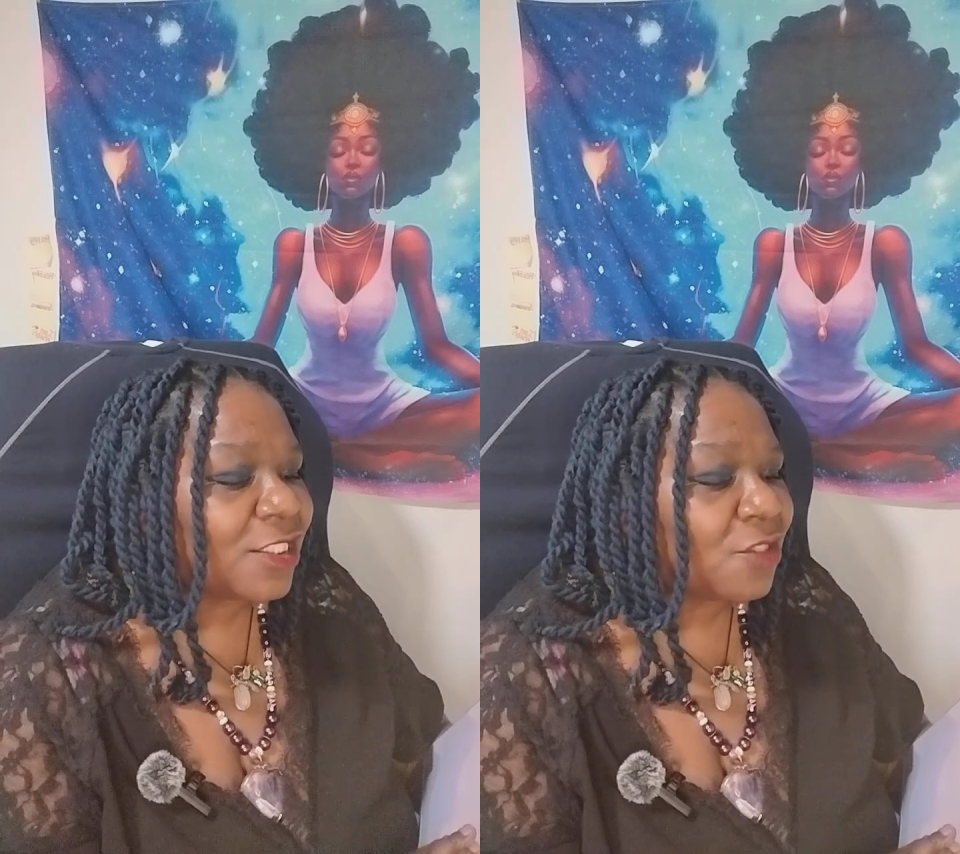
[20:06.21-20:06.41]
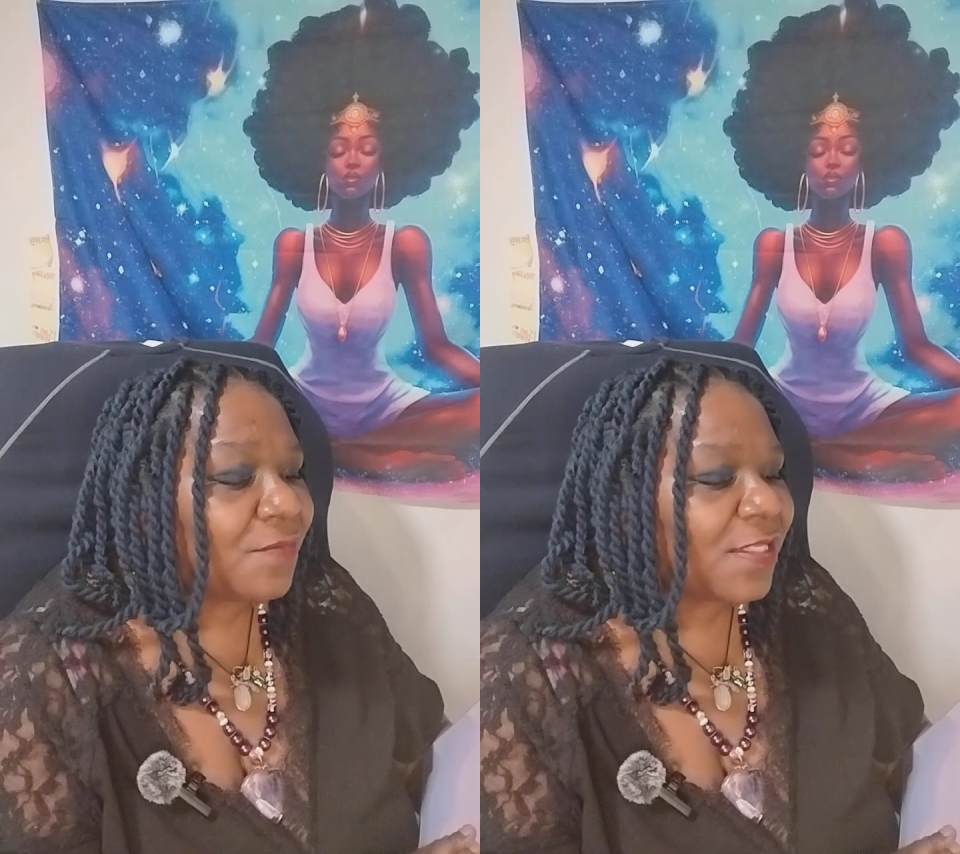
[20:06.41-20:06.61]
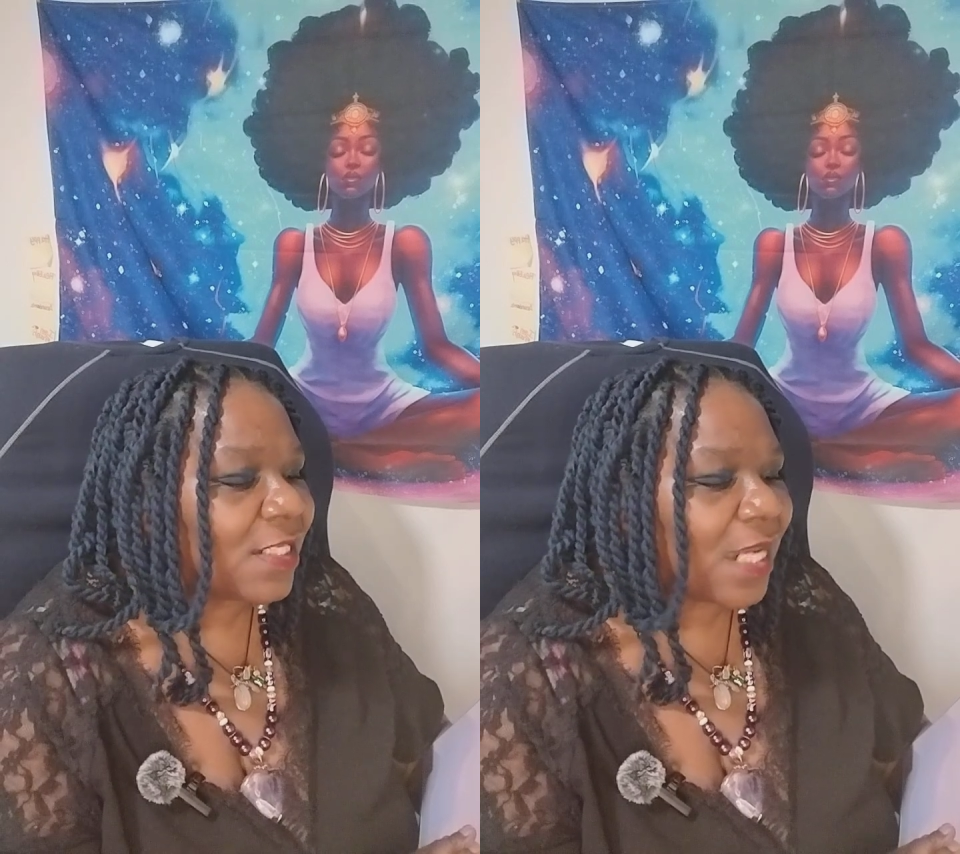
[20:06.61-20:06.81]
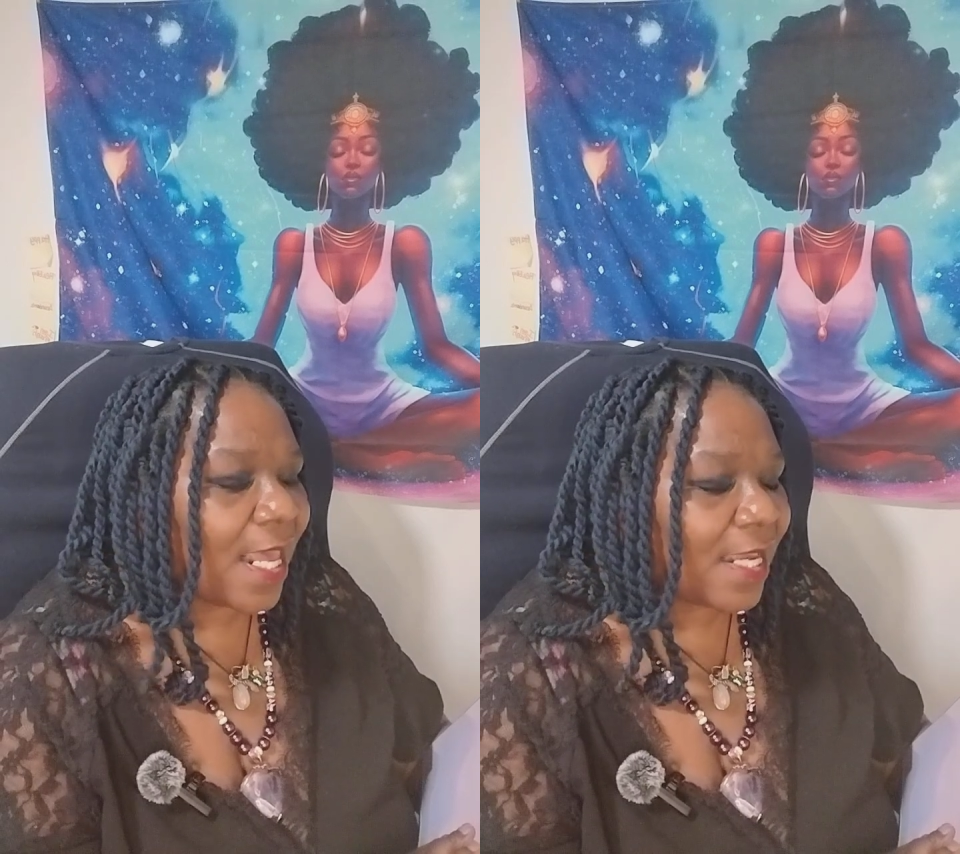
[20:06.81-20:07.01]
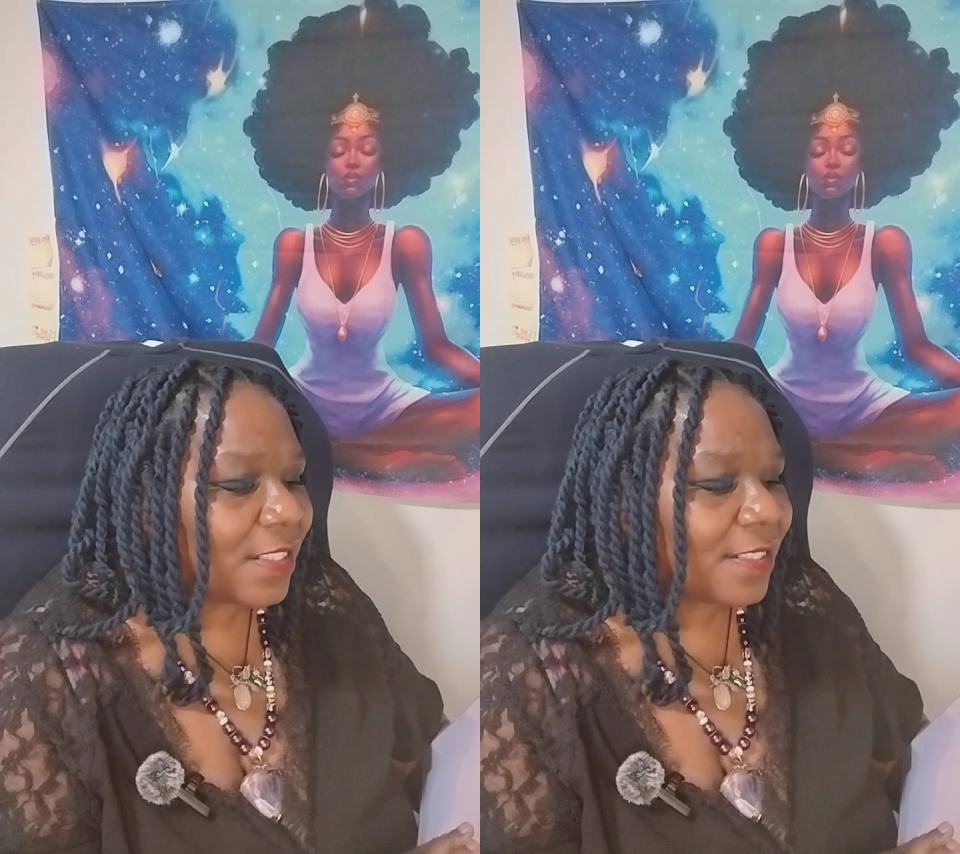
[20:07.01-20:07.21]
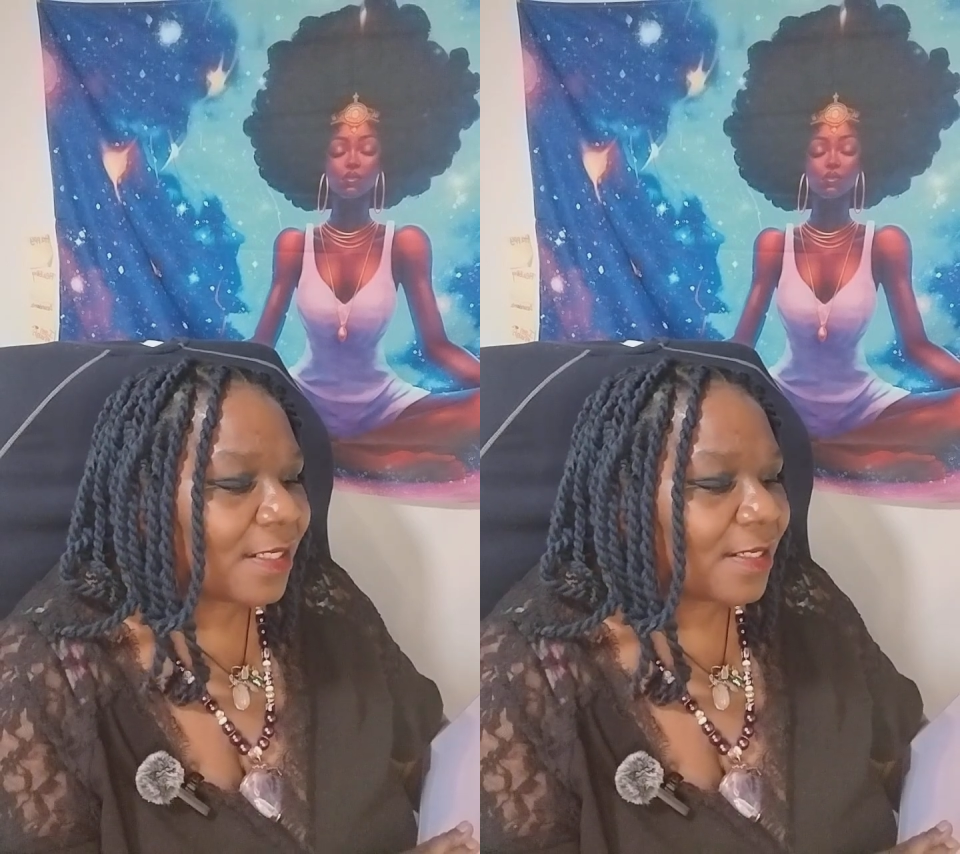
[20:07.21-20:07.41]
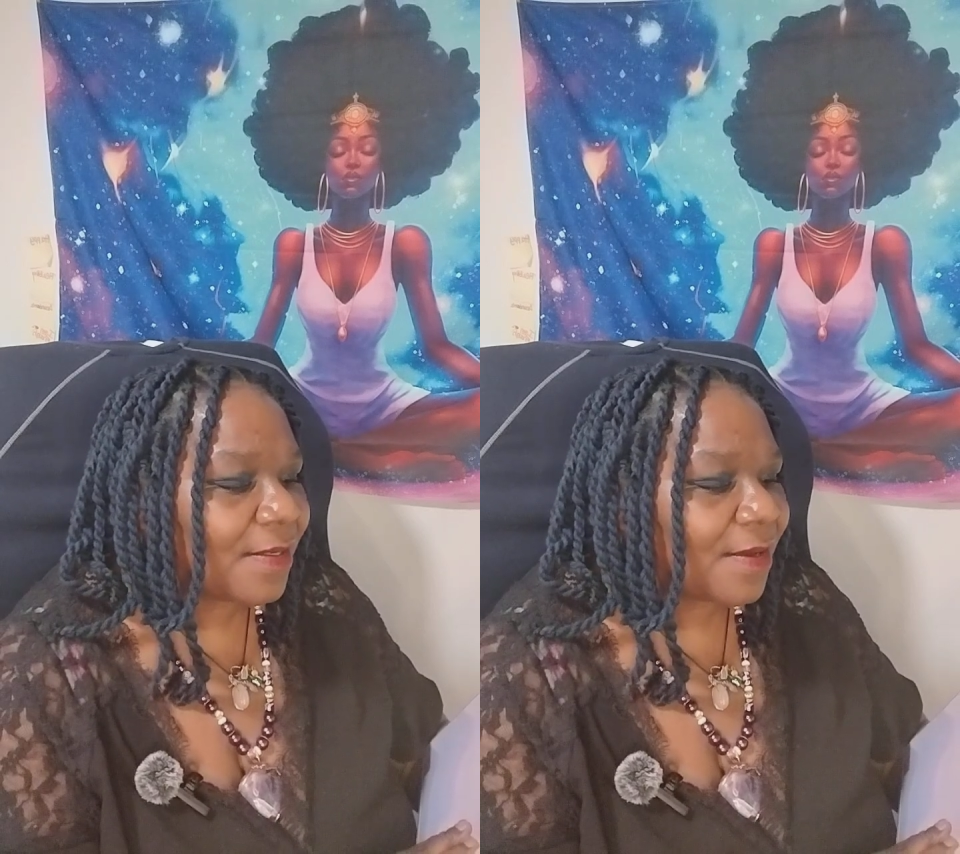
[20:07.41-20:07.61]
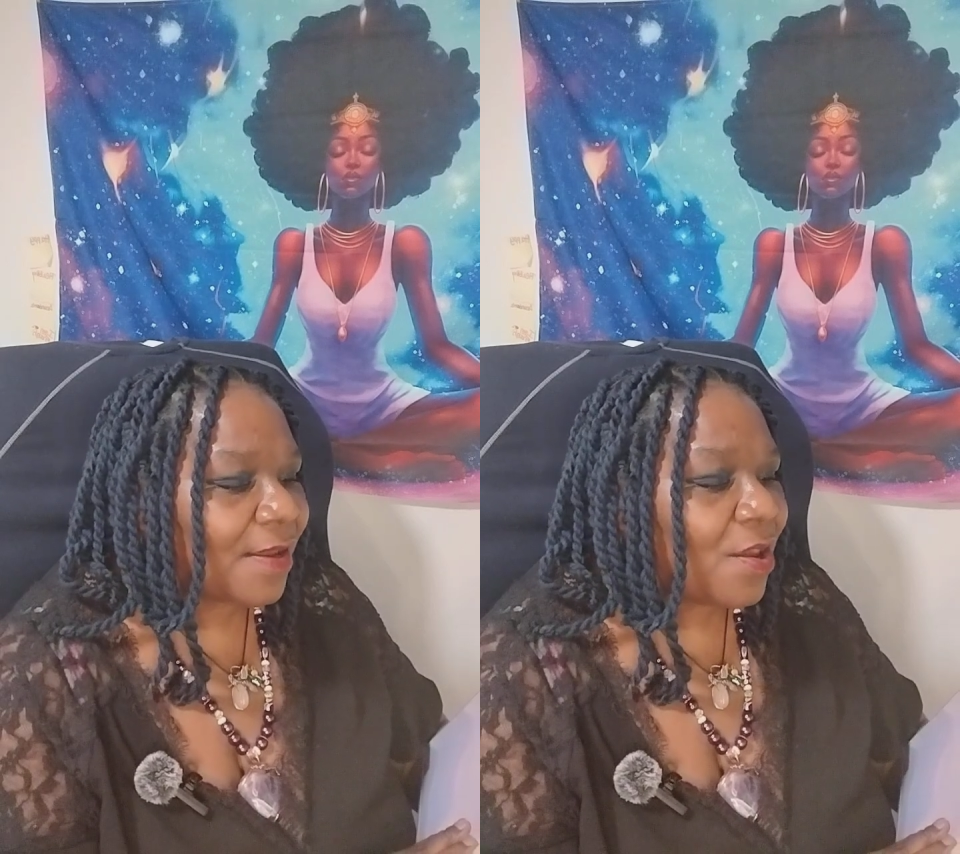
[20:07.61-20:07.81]
excited to be the
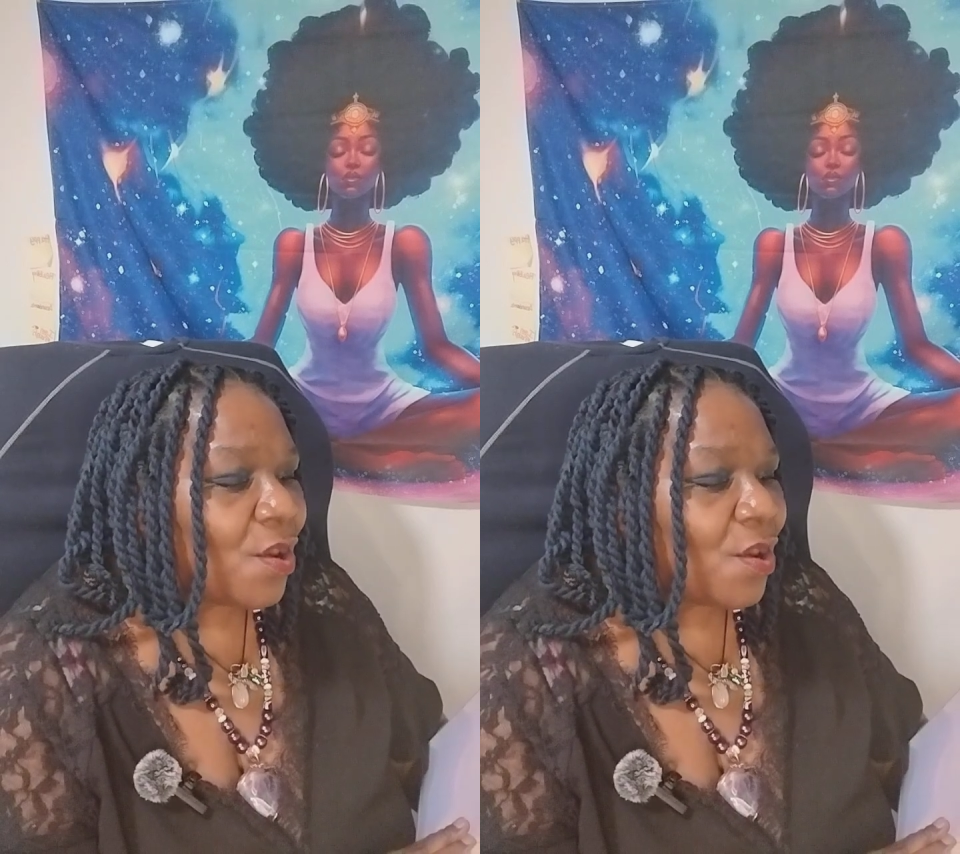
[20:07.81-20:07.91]
light,